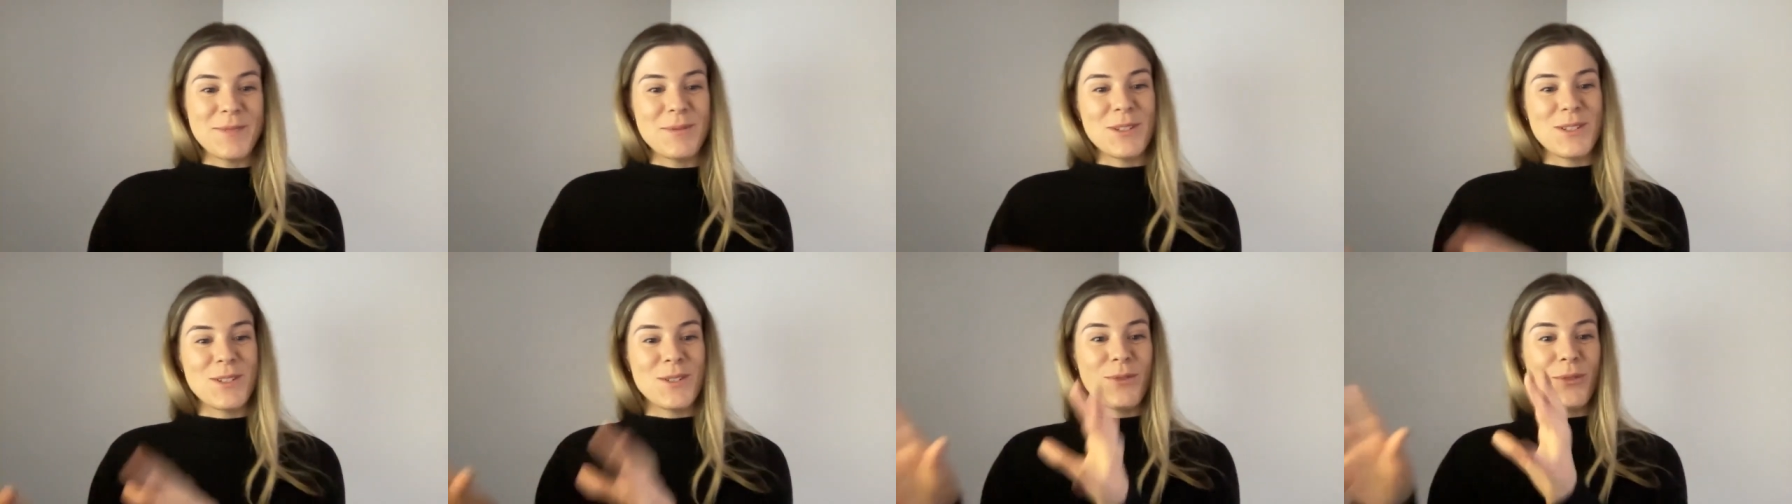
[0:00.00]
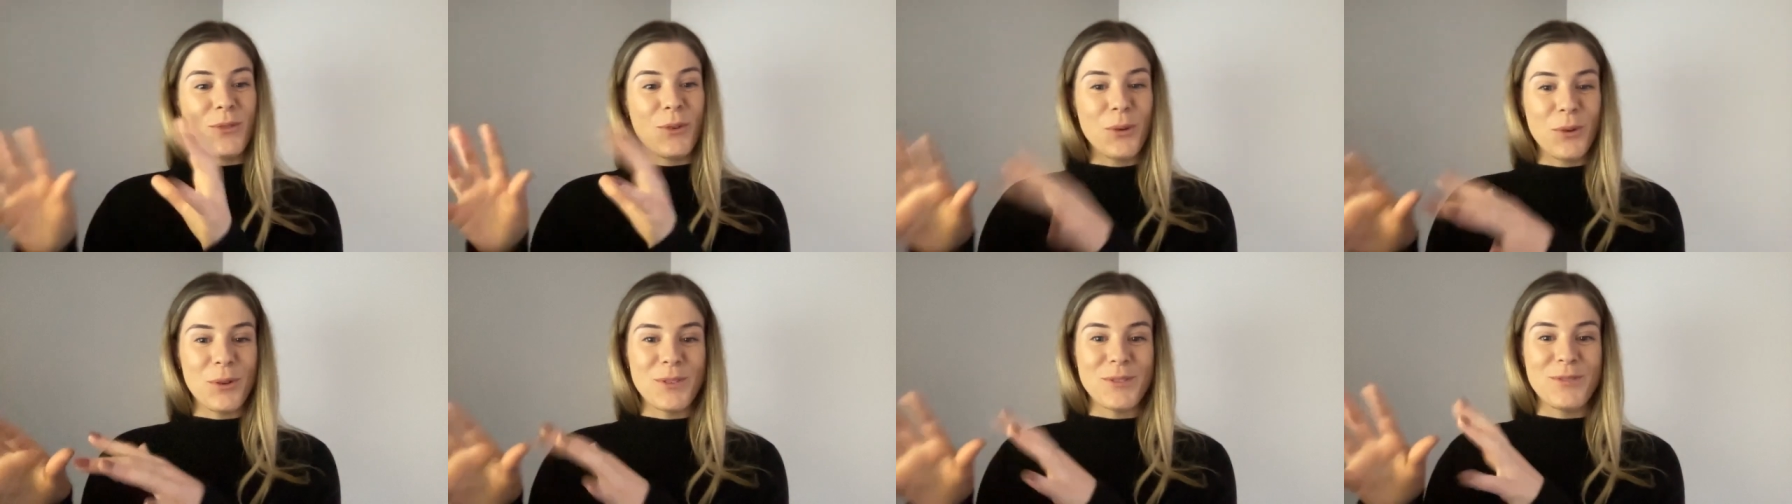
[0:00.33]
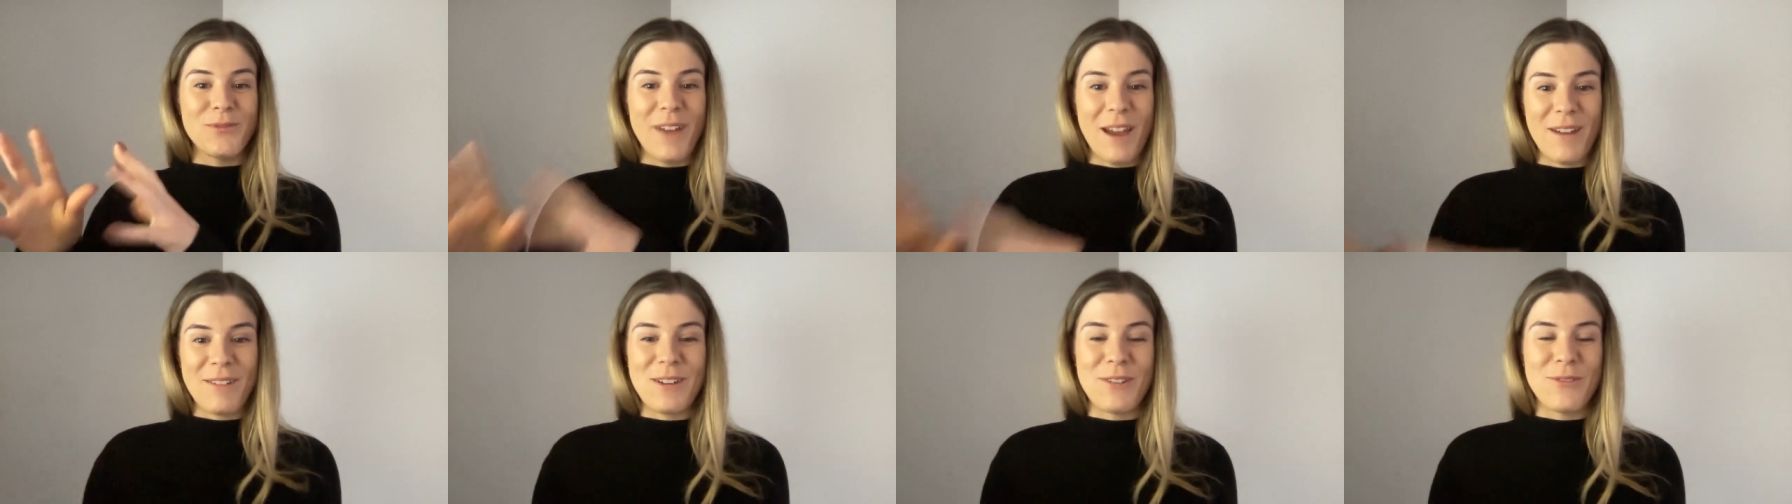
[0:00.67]
which is, of course,
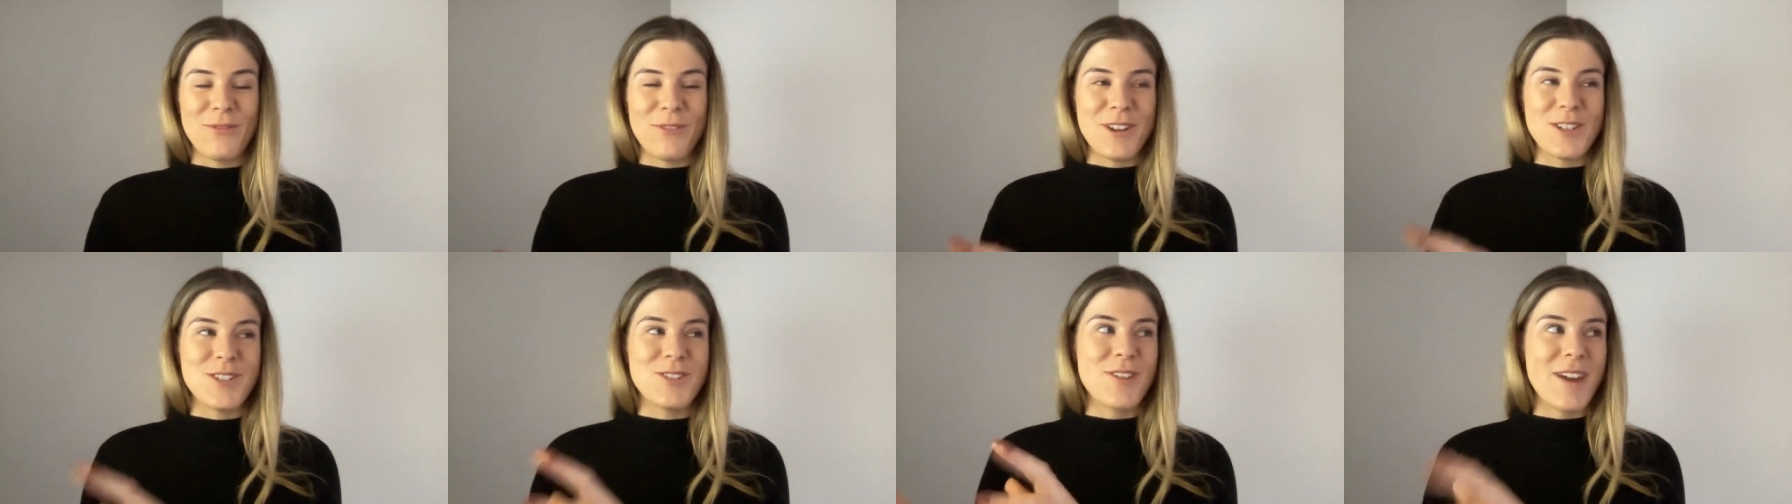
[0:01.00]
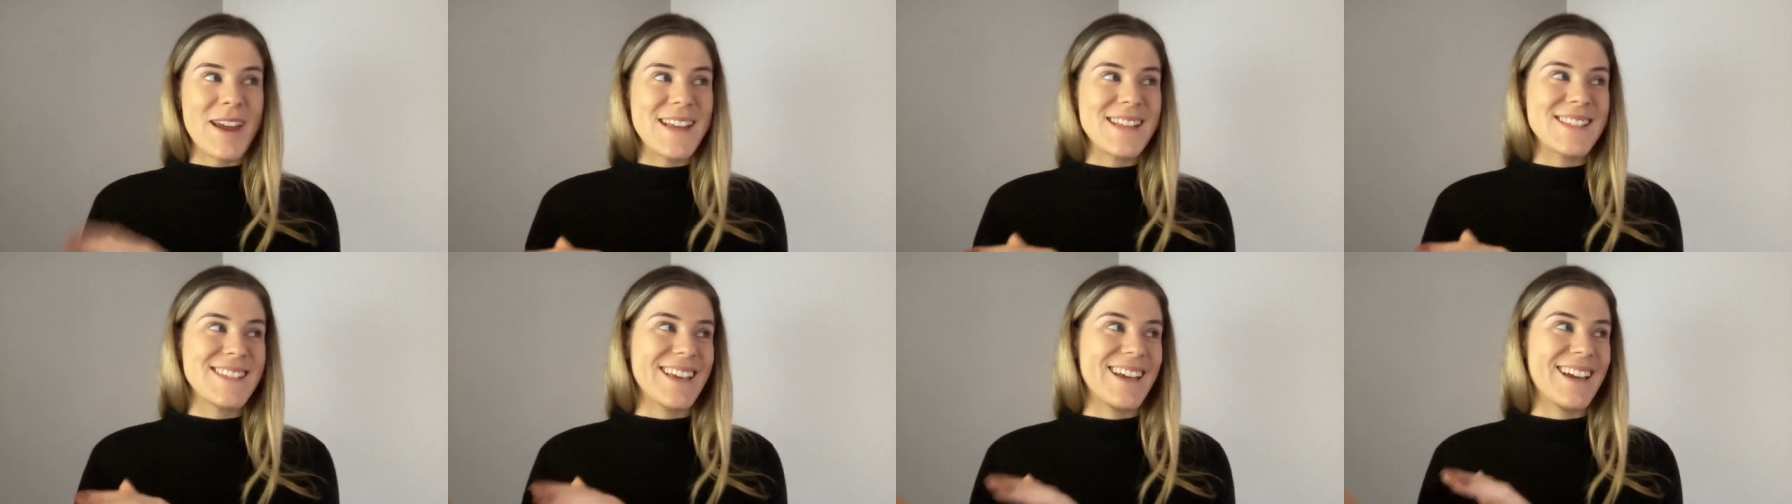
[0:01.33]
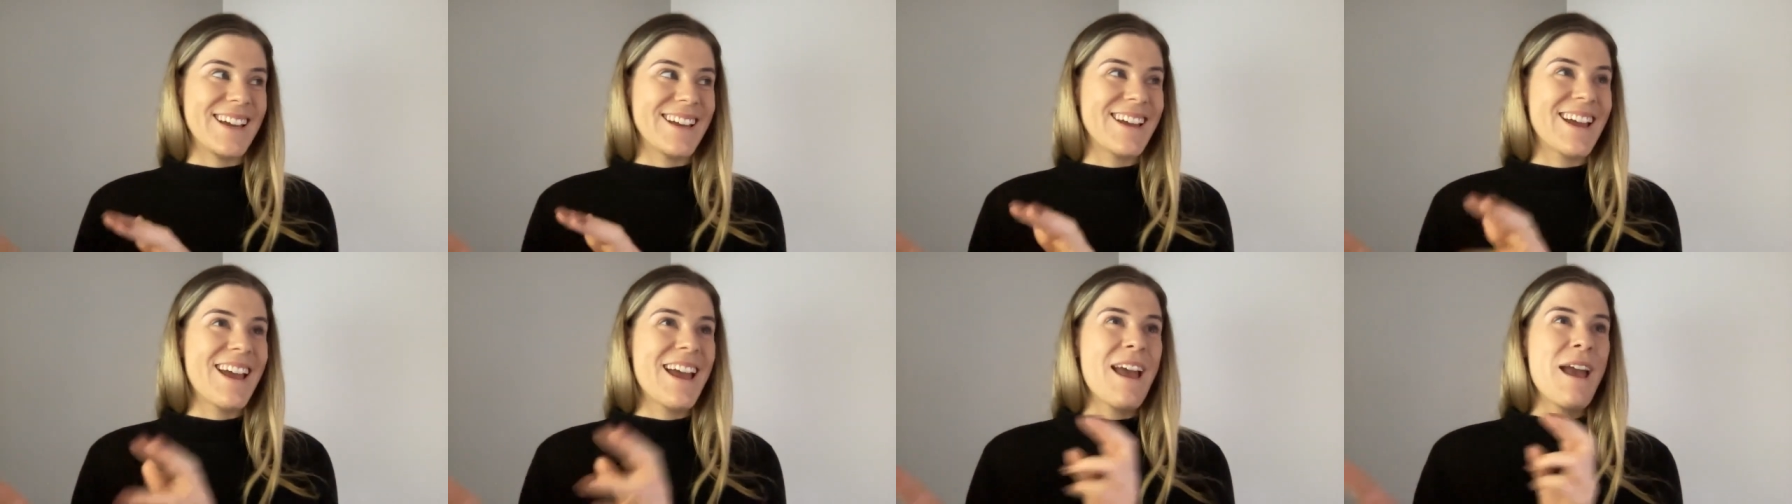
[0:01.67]
very
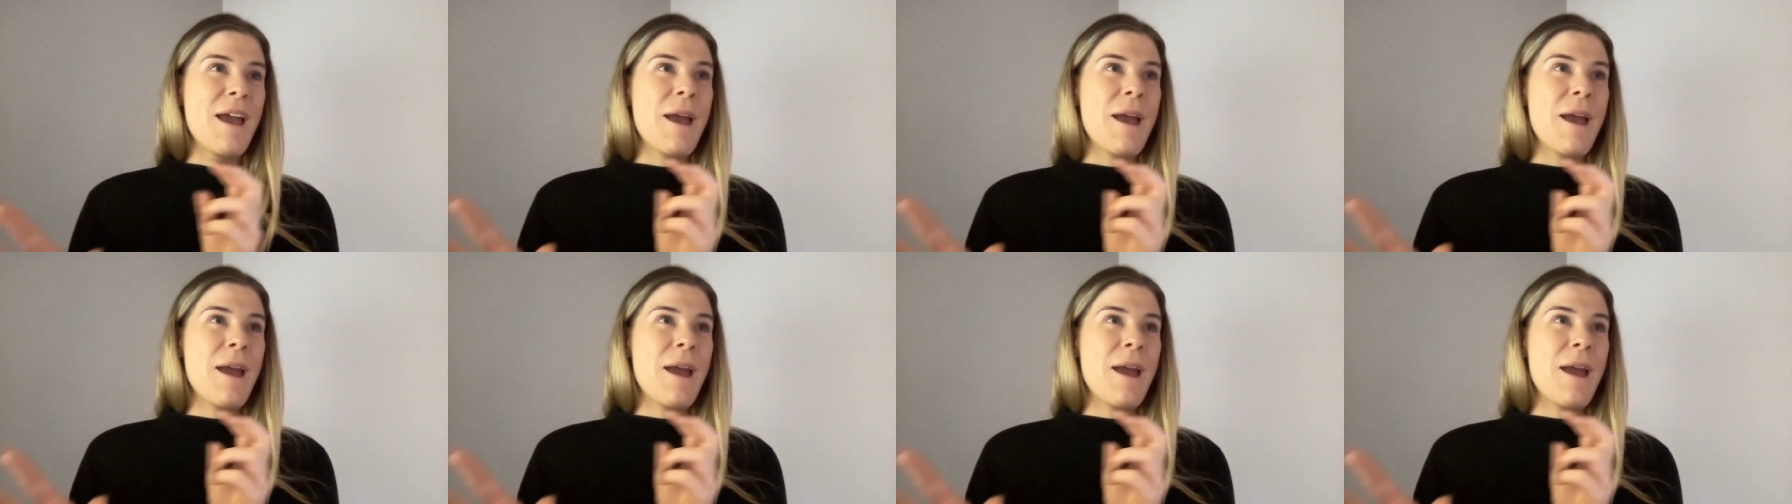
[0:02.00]
frustrating.